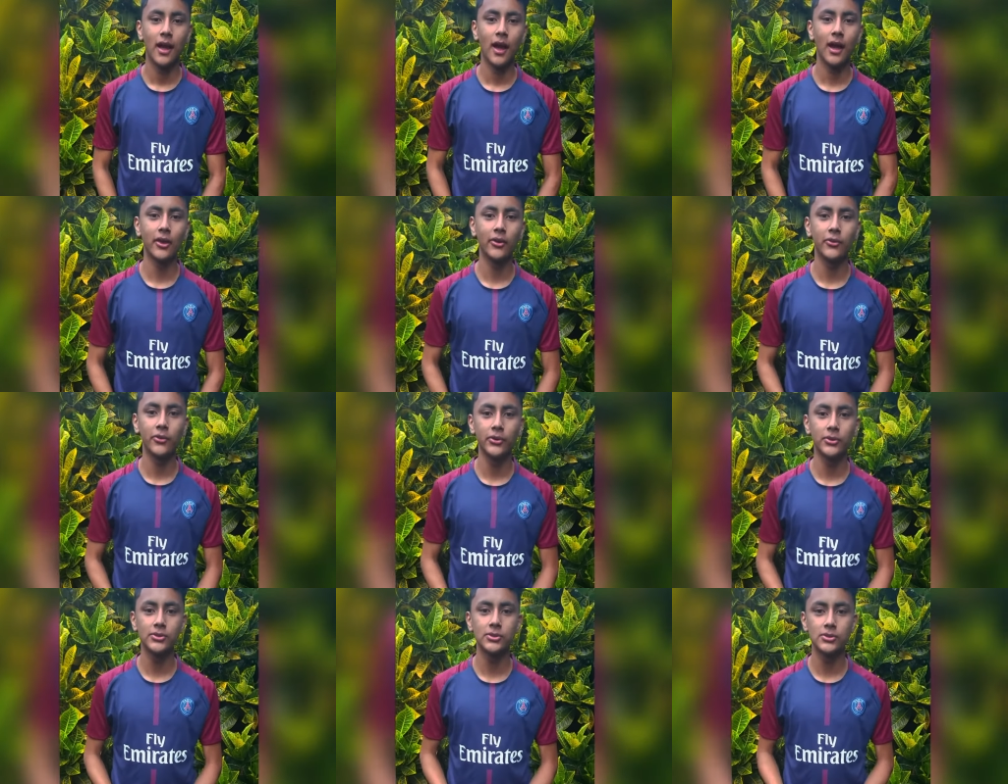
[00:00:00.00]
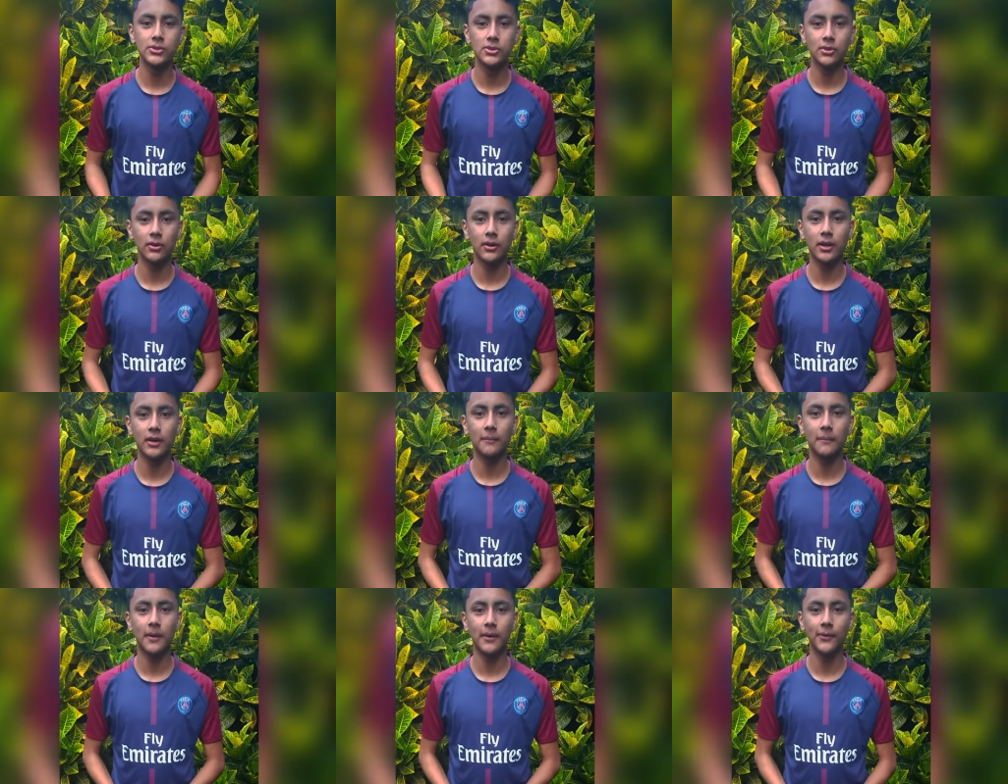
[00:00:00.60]
I'm going to talk
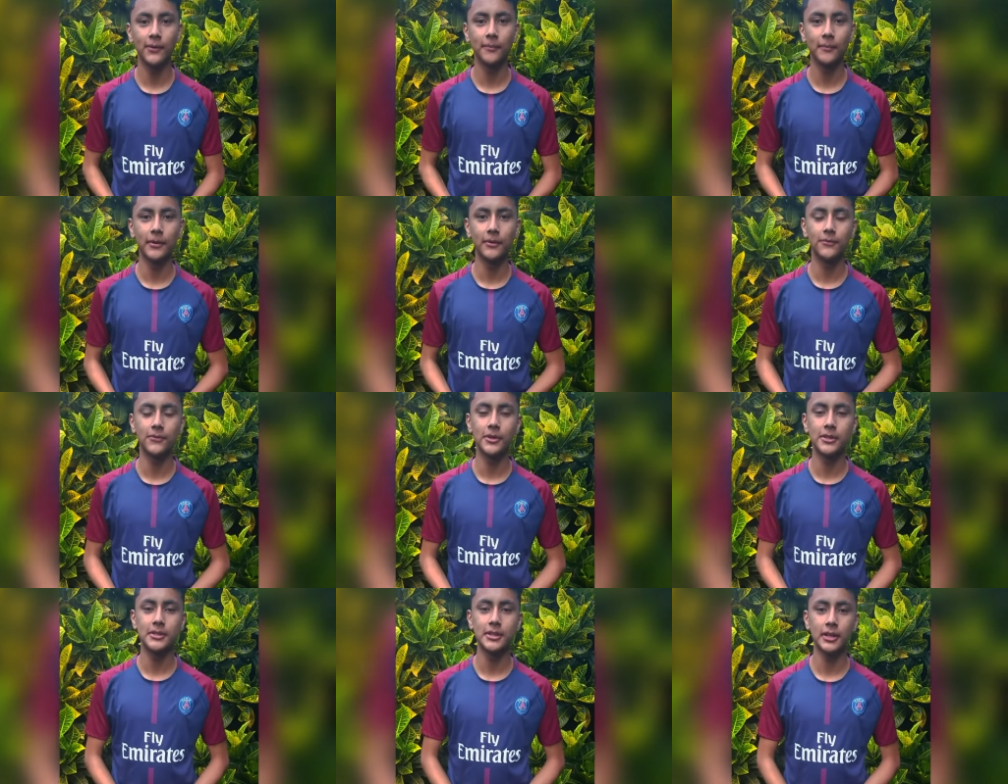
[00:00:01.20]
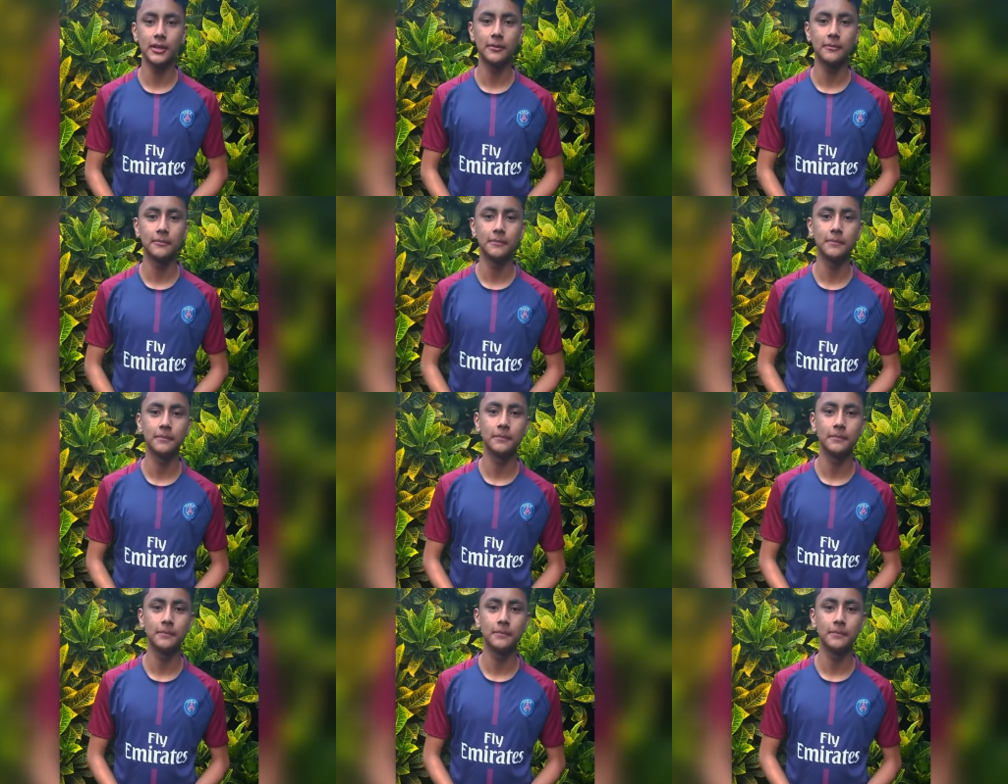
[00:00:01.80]
about my free time.